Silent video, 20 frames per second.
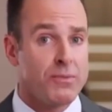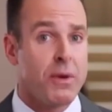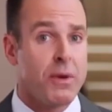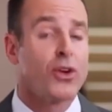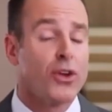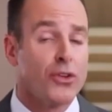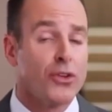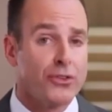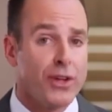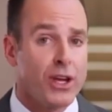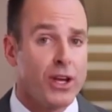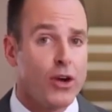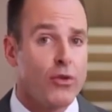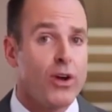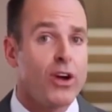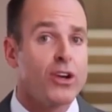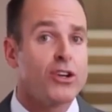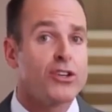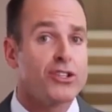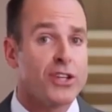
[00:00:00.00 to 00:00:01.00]
my real estate
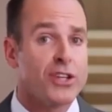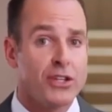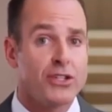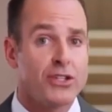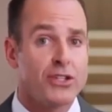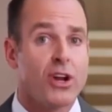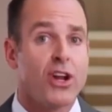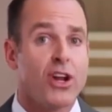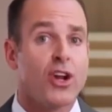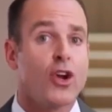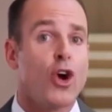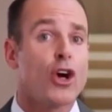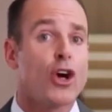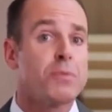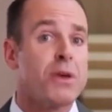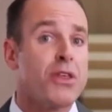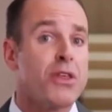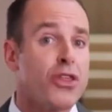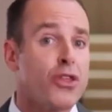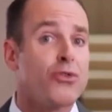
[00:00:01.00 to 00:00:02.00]
career just getting started, it cost
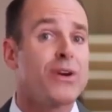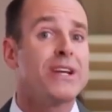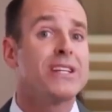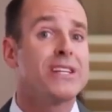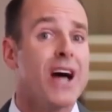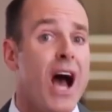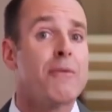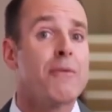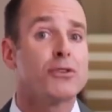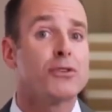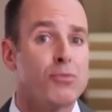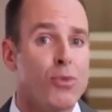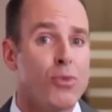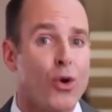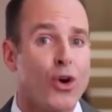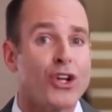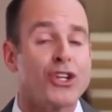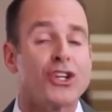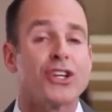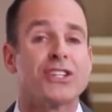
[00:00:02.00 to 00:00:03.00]
me 3 times
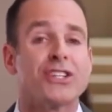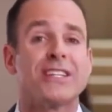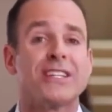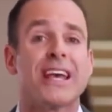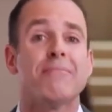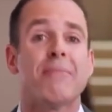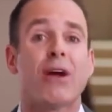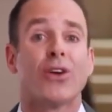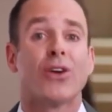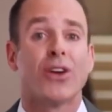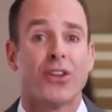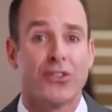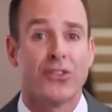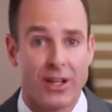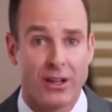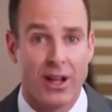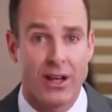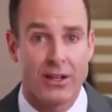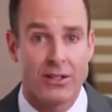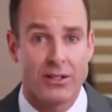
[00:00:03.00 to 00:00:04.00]
more just to get my real
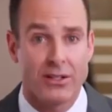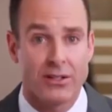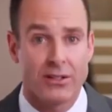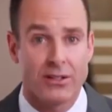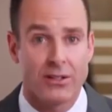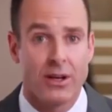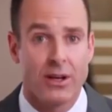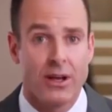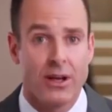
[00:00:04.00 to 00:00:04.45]
estate license.